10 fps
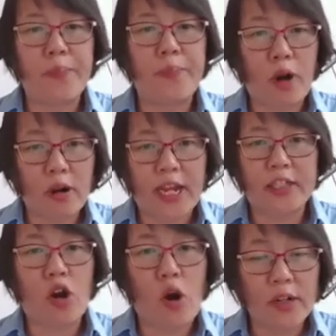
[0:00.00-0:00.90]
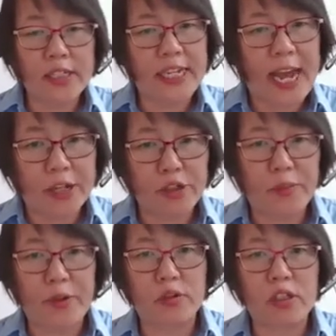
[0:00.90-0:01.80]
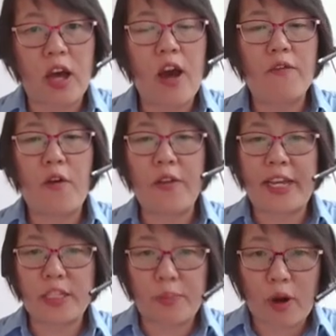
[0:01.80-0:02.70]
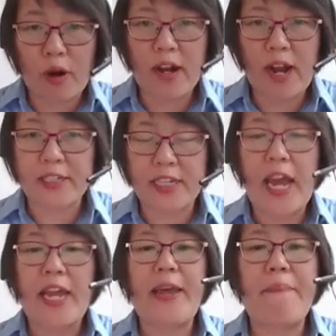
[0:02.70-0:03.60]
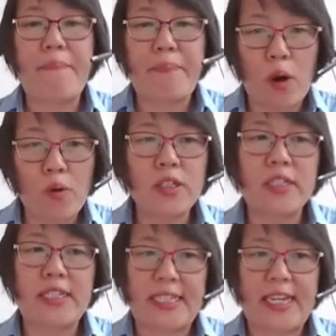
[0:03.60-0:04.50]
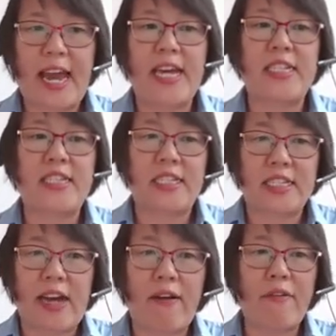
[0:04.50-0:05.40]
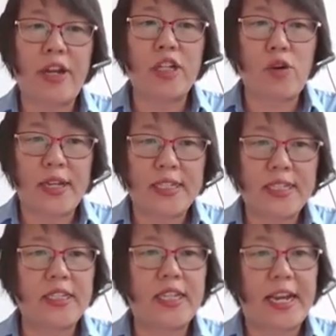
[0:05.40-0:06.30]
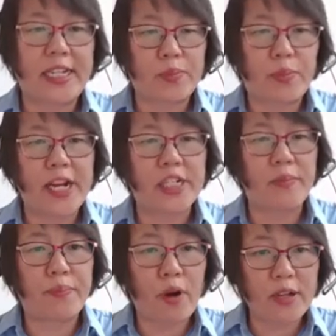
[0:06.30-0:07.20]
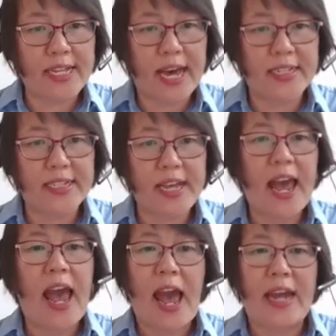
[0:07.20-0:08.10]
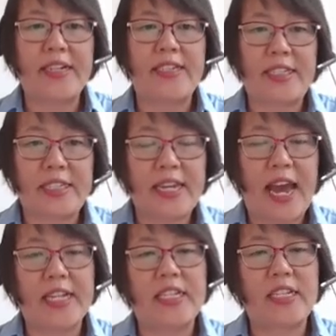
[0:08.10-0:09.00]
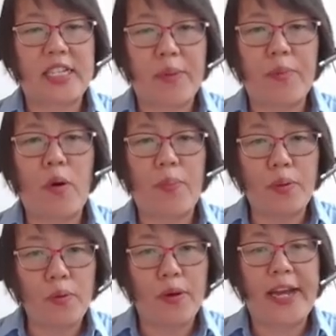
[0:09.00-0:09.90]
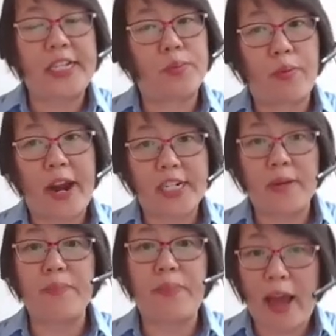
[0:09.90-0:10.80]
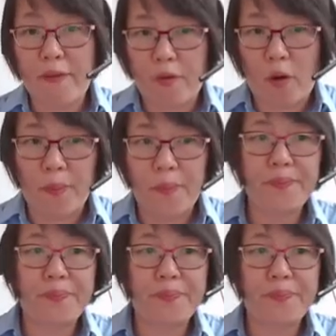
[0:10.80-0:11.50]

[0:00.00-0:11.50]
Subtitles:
product quality attributes for this product in both GS discovery transient expression process and GS stable pool expression platform.